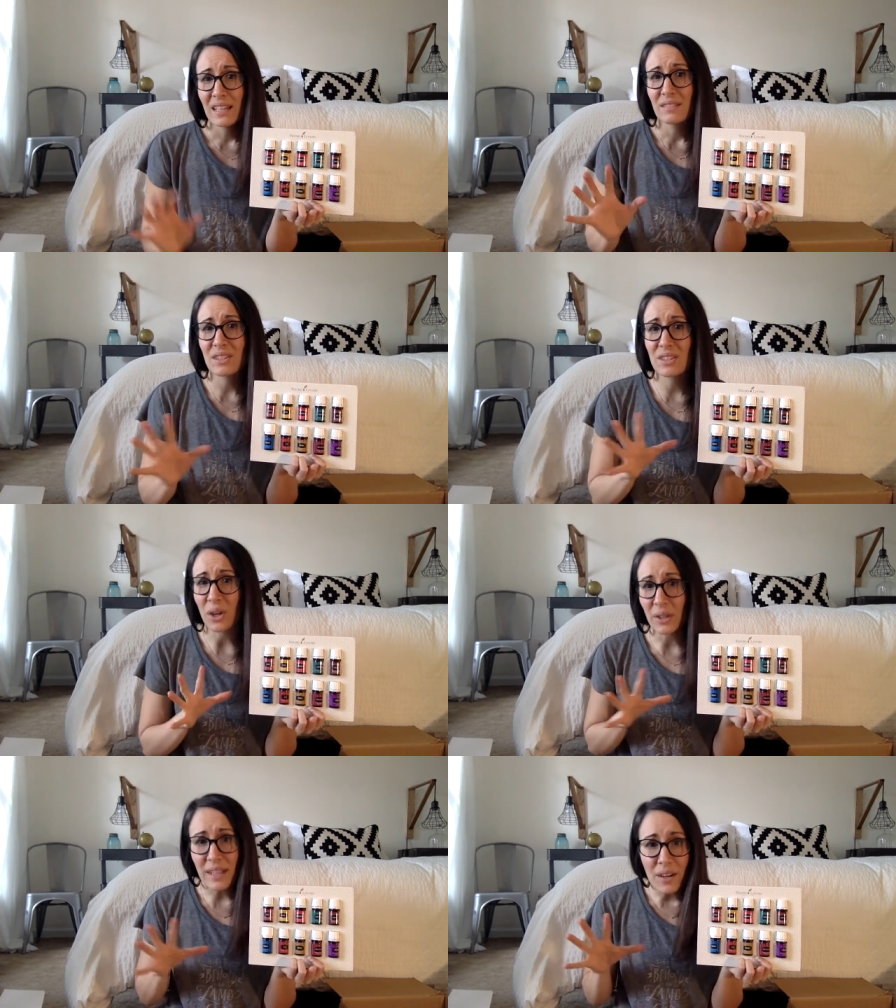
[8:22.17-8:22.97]

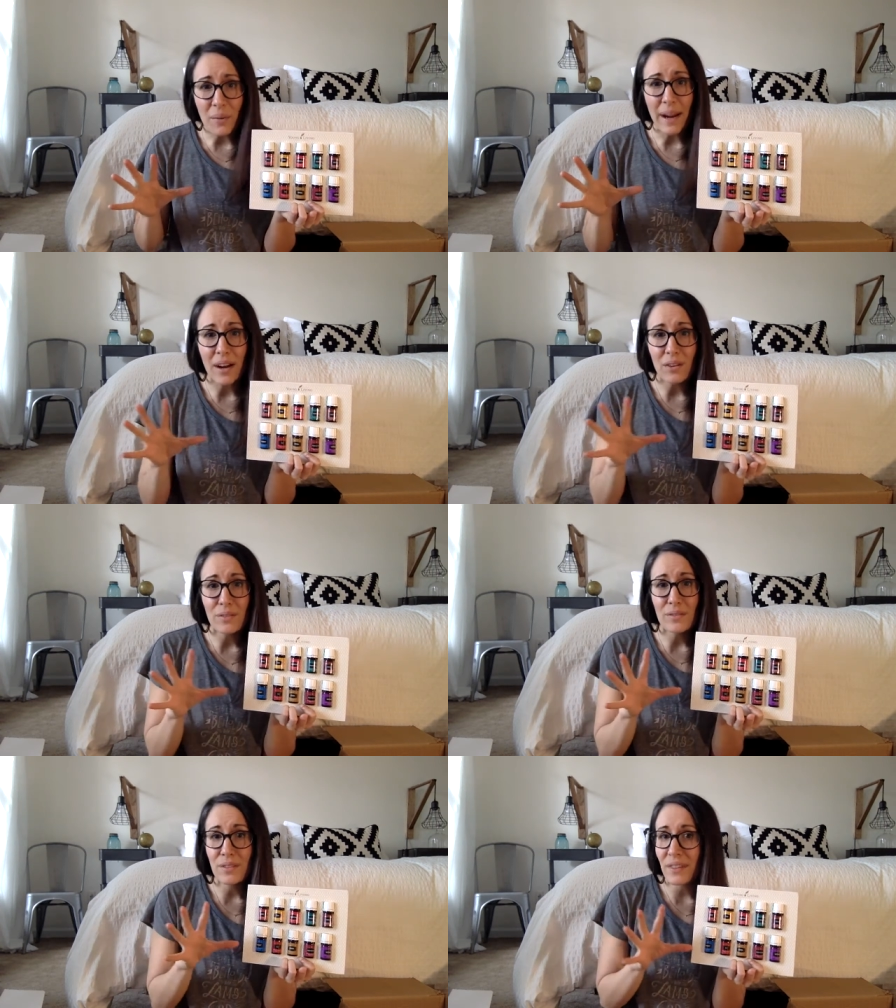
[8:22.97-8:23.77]
skirting
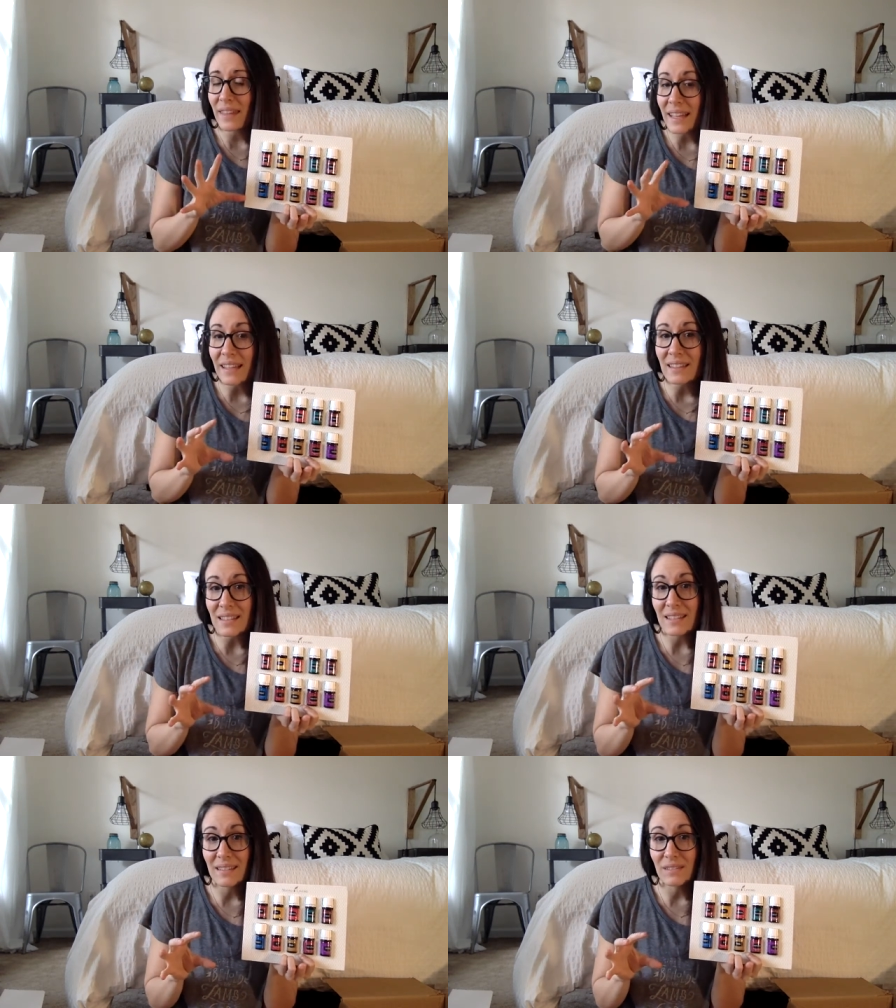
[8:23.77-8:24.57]
around
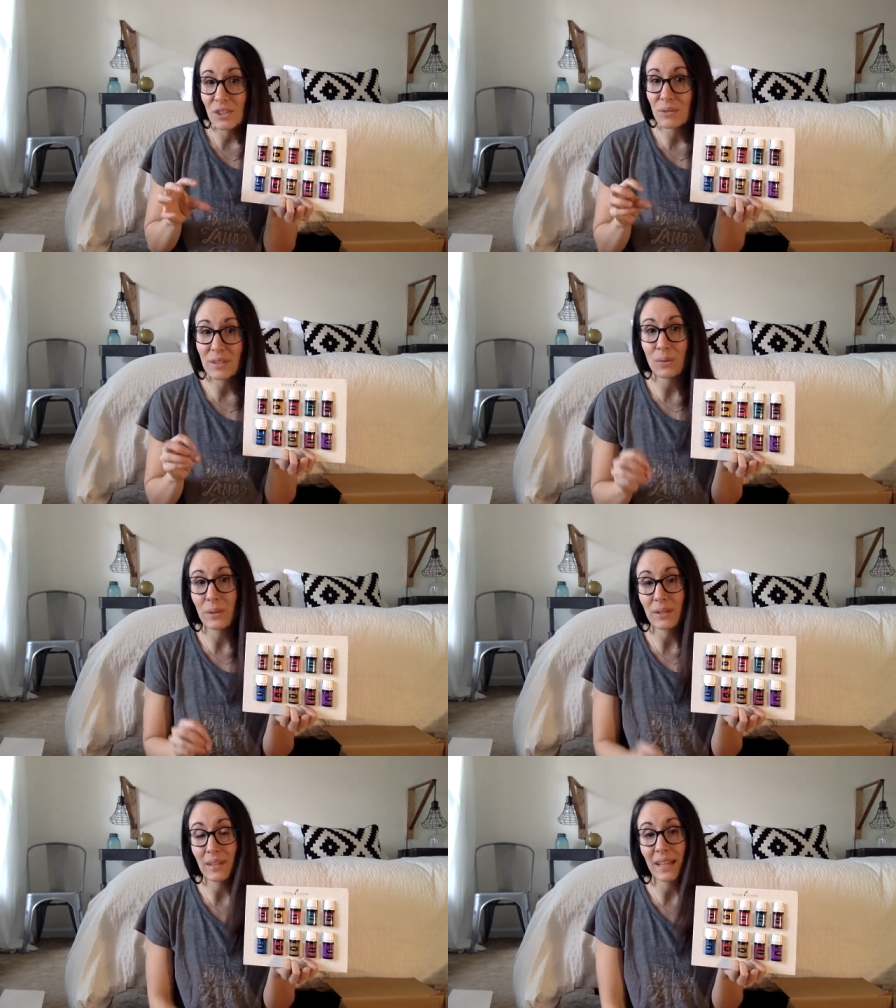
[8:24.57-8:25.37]
things and using
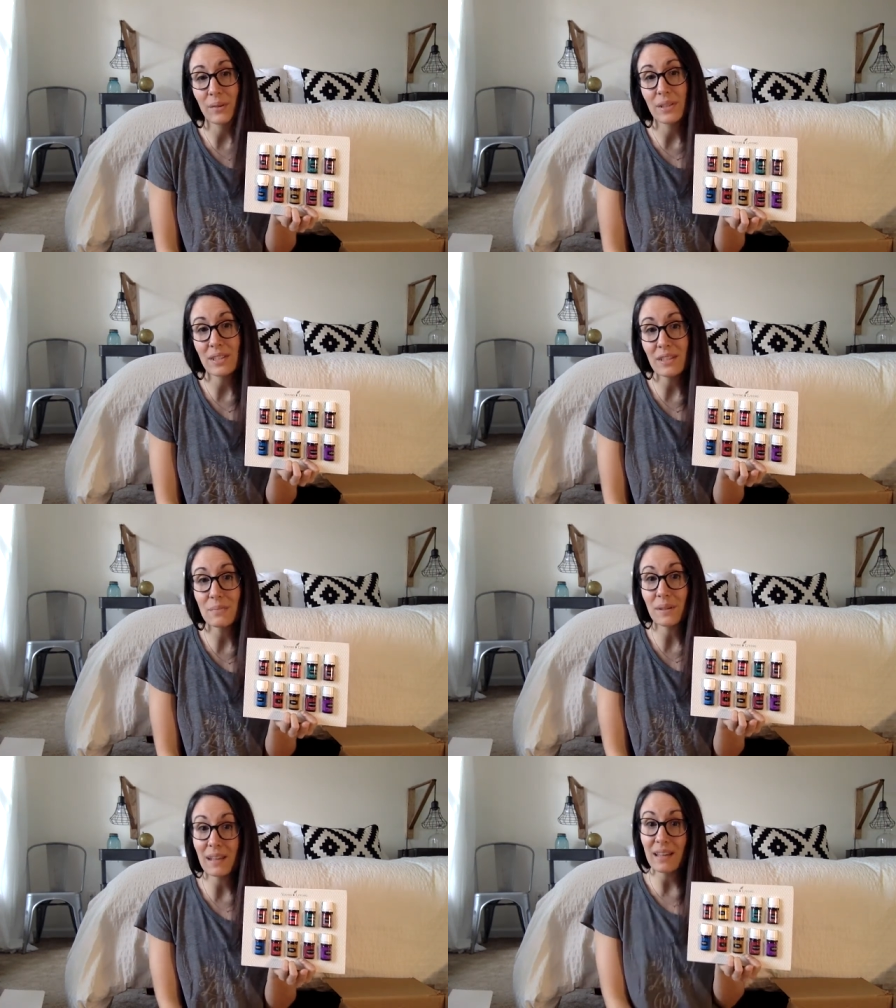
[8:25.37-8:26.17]
weird language,
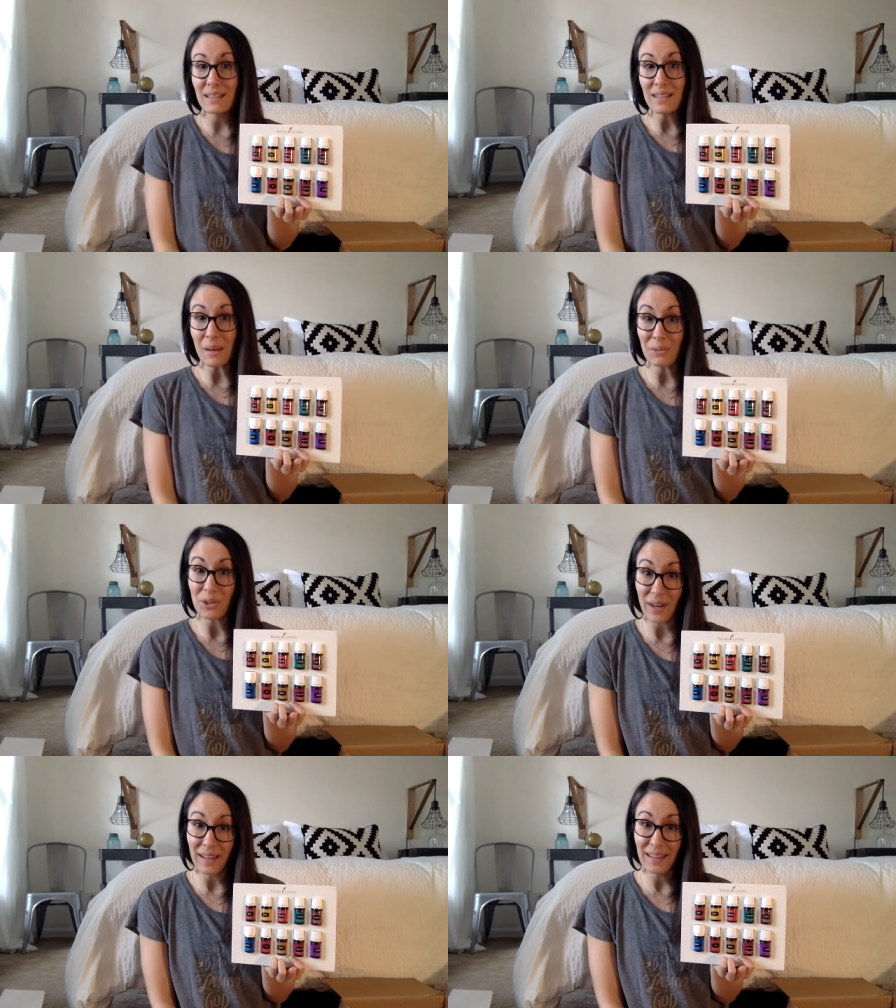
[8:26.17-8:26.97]
it's because I'm
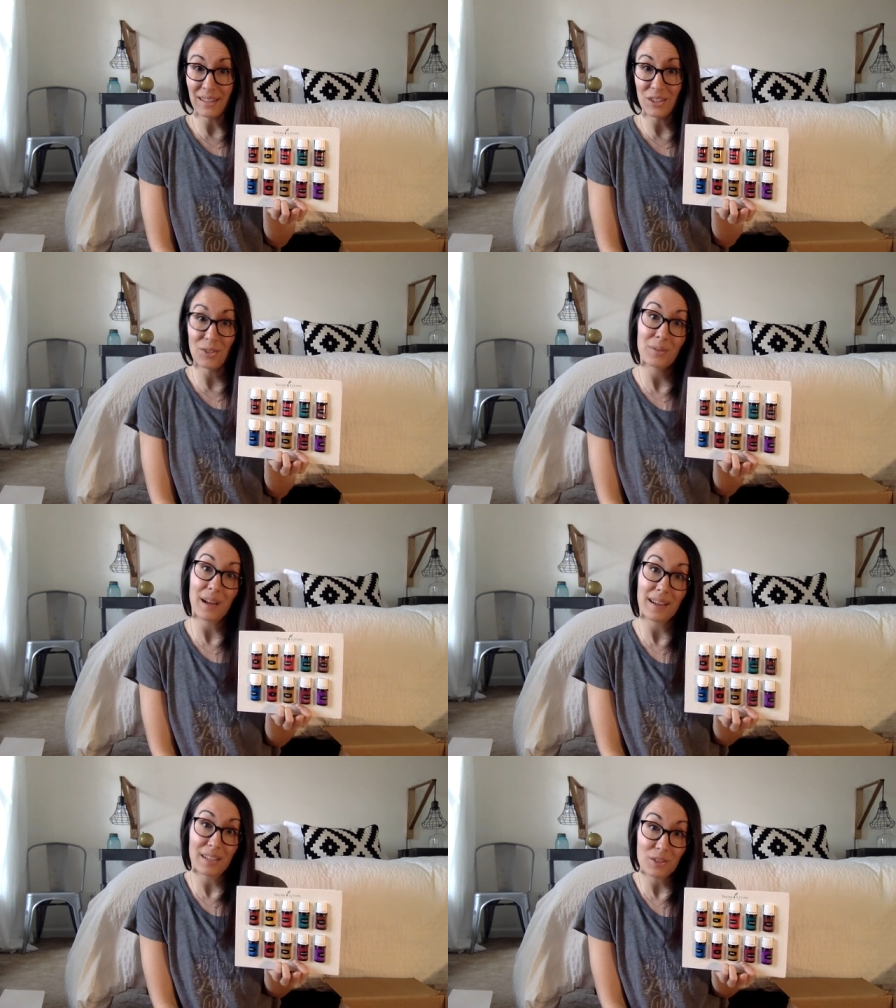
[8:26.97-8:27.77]
trying to
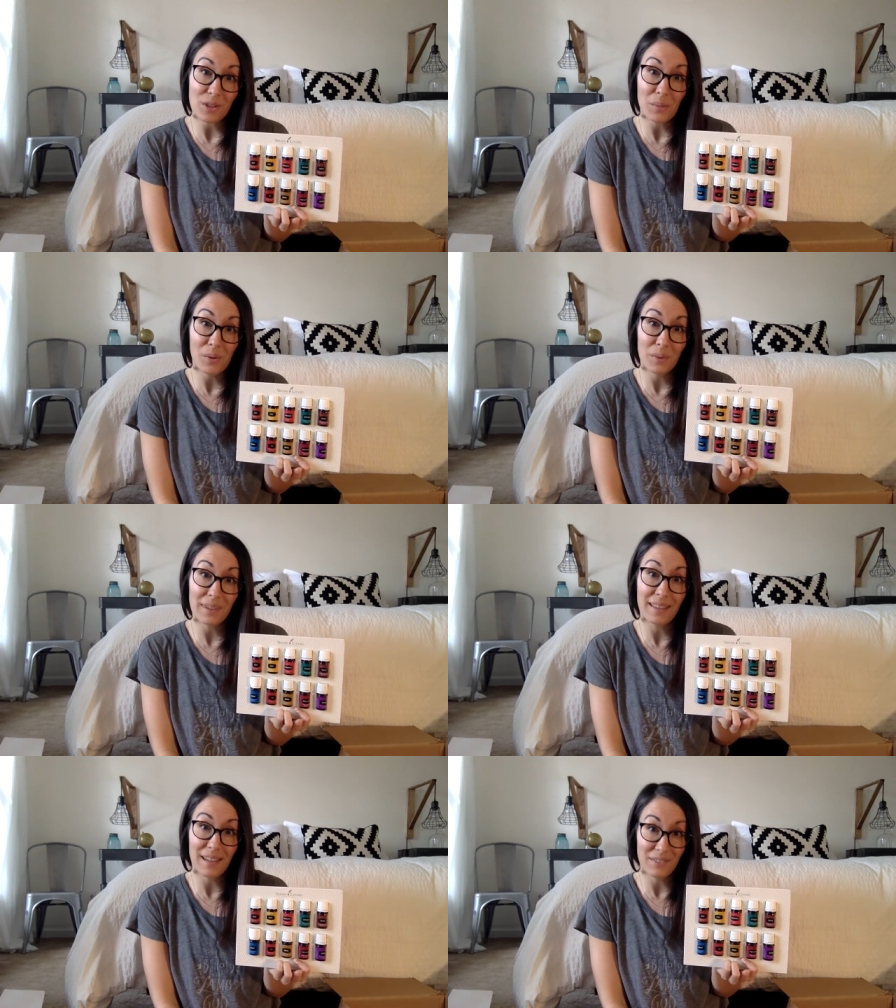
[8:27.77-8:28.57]
not get in trouble
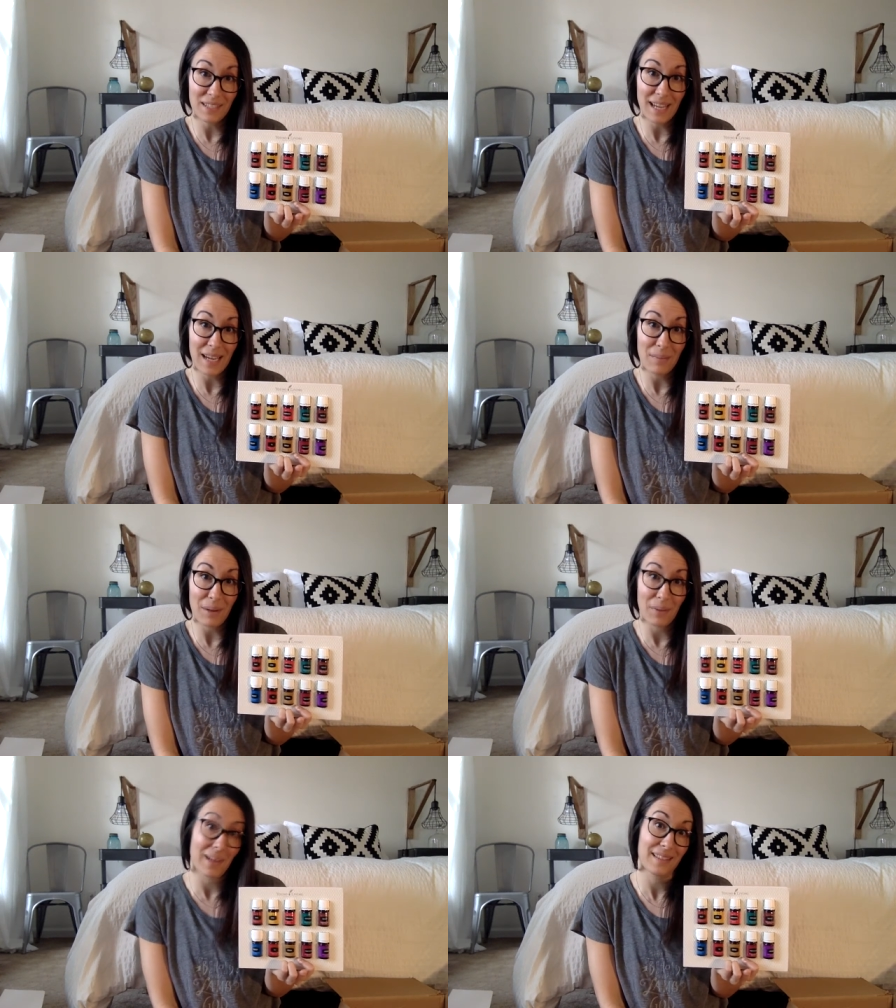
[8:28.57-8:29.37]
with the FDA
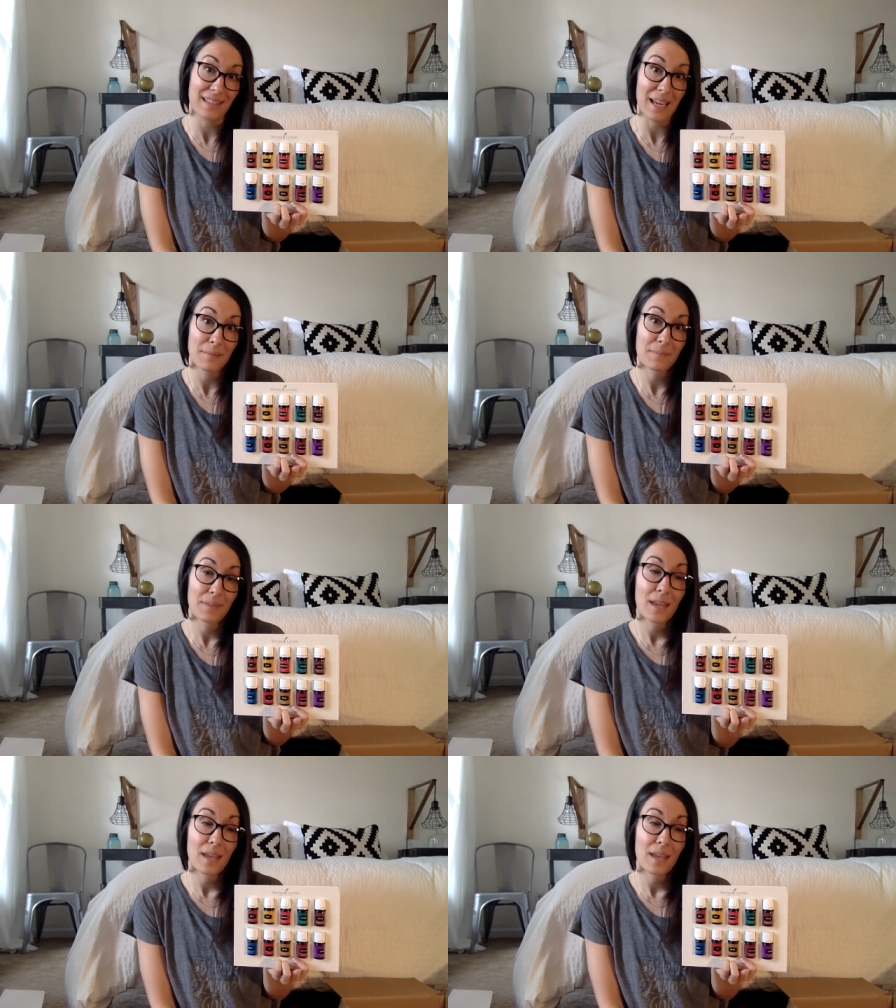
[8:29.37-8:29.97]
by what I say.